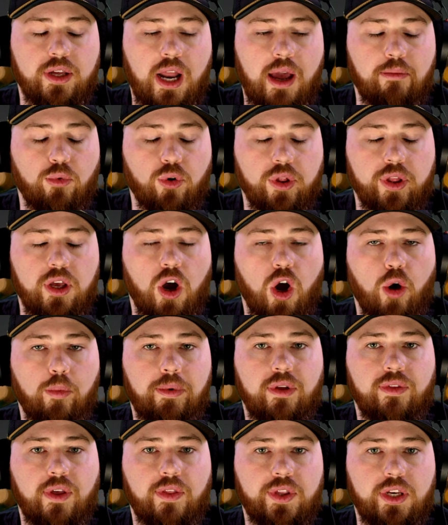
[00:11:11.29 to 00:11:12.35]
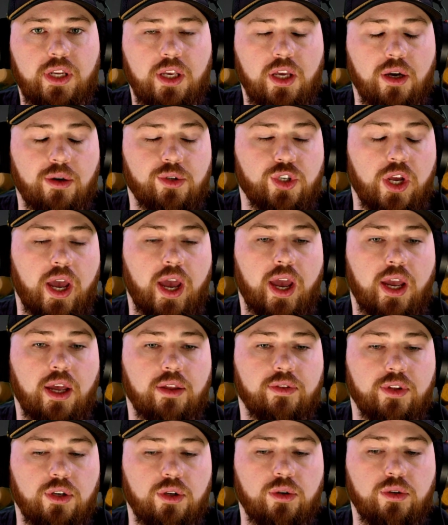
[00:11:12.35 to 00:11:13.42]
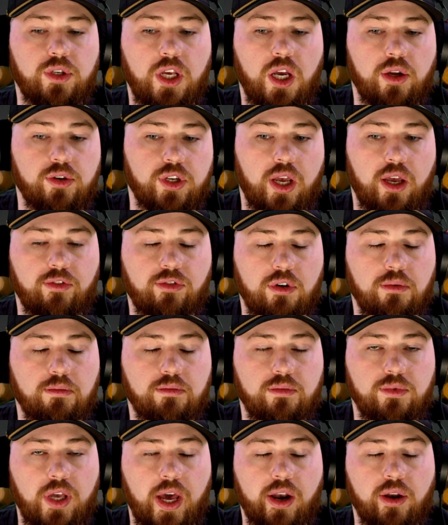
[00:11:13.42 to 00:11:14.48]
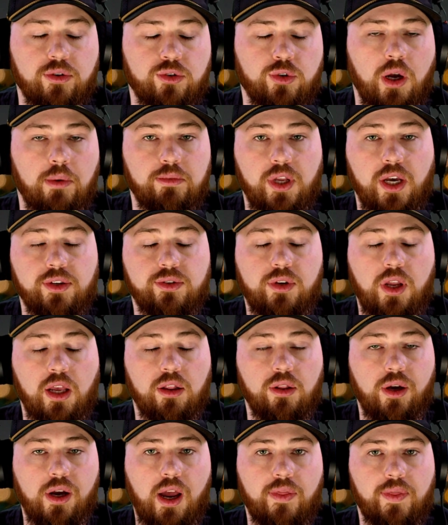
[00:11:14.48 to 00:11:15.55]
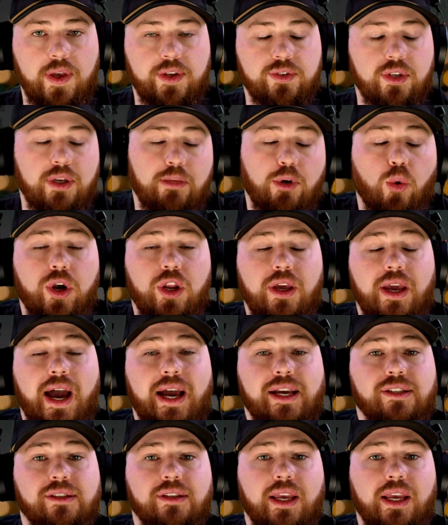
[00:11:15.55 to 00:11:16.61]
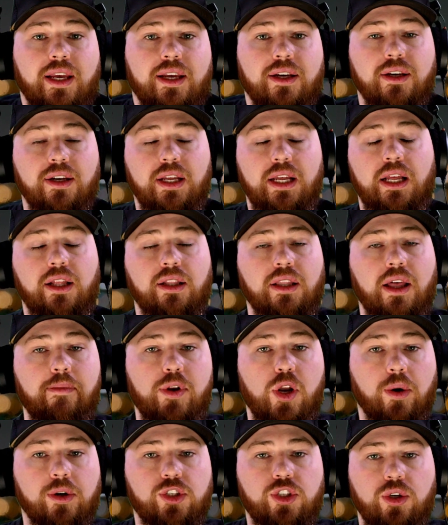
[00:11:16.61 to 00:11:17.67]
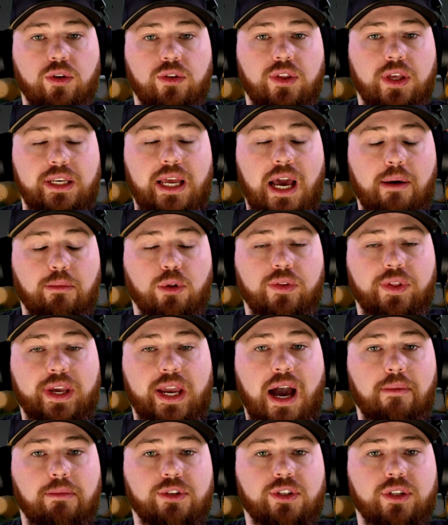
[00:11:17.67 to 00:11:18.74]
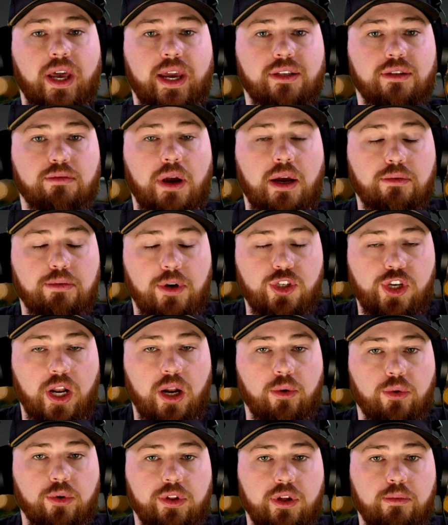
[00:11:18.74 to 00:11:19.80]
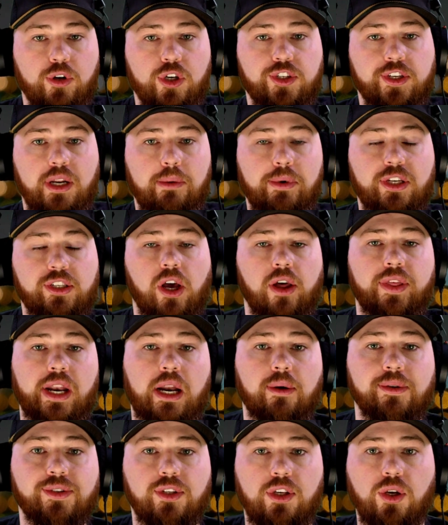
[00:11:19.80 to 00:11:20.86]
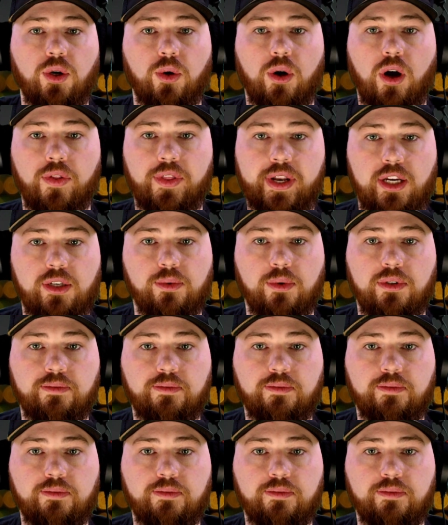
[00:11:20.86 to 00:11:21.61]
And I'm really hoping that the DOJ, the new DOJ from Donald Trump, does take a look at this. But what do you guys think? Let me know what you think down below in the comments. Like, subscribe to my channel. I would really appreciate it. But until then, I'll see you on the next one.